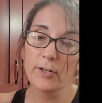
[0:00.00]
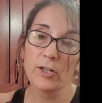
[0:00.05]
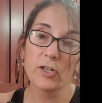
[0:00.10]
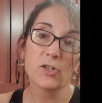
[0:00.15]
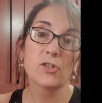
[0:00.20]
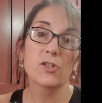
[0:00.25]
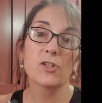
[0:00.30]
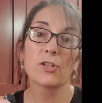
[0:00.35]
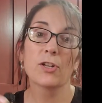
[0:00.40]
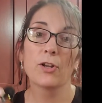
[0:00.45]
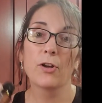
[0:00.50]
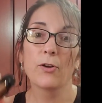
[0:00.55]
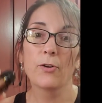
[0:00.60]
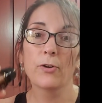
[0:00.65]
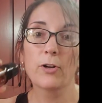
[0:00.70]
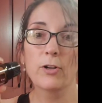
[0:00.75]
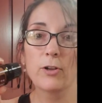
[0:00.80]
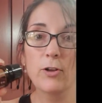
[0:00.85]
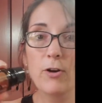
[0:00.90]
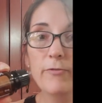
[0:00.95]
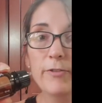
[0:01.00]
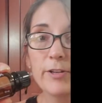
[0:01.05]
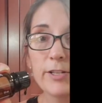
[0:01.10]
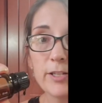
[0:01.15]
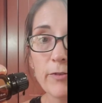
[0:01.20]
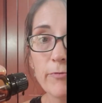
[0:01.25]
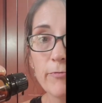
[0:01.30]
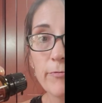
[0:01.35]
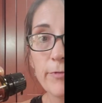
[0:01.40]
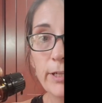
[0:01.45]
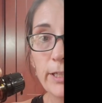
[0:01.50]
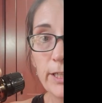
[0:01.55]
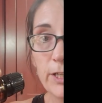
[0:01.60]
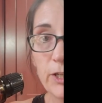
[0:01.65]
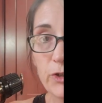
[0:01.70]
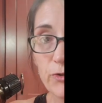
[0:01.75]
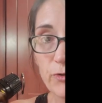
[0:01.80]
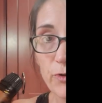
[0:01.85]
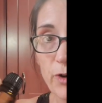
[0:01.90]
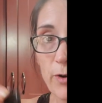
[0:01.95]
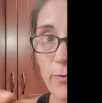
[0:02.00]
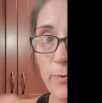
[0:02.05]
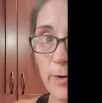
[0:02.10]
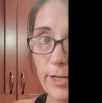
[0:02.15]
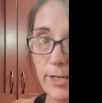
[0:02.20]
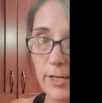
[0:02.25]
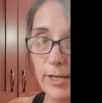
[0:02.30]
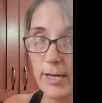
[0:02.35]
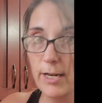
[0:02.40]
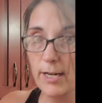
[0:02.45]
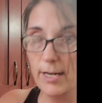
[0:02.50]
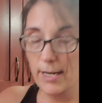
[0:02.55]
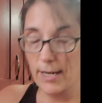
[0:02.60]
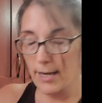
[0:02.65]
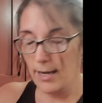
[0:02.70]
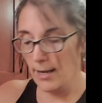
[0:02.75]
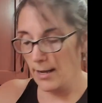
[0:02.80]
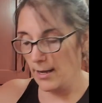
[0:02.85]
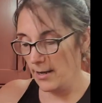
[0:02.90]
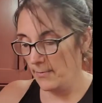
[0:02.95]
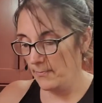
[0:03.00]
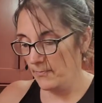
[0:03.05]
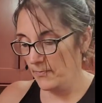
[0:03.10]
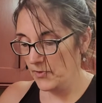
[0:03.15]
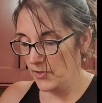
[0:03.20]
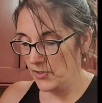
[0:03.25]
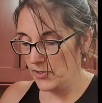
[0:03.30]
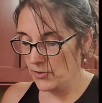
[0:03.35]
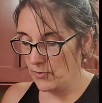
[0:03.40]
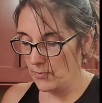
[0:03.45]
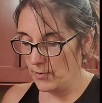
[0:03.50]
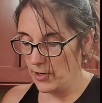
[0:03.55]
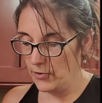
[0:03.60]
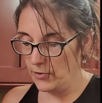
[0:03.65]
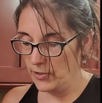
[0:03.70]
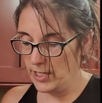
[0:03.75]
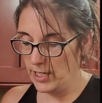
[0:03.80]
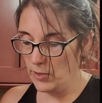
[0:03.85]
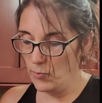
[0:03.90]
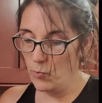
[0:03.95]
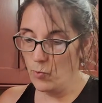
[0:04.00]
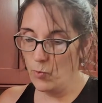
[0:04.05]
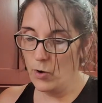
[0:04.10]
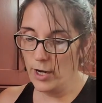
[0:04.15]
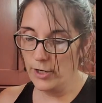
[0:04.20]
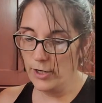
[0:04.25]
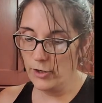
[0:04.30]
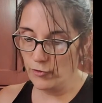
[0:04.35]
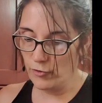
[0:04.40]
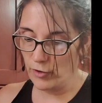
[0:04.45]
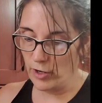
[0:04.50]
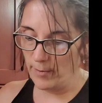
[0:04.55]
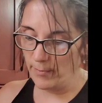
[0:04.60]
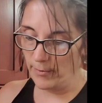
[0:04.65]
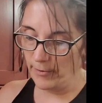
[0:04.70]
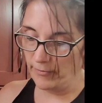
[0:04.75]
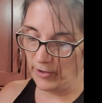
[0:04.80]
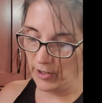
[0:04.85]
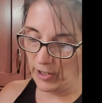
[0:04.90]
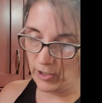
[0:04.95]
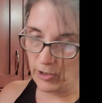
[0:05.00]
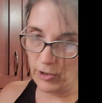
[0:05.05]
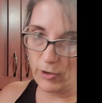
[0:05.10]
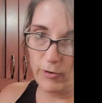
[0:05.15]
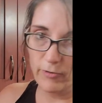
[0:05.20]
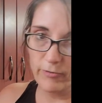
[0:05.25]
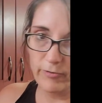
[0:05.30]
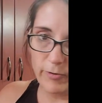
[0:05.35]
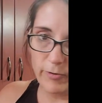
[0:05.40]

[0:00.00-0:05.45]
because clove is a really strong one. So we only need 1 drop of the clove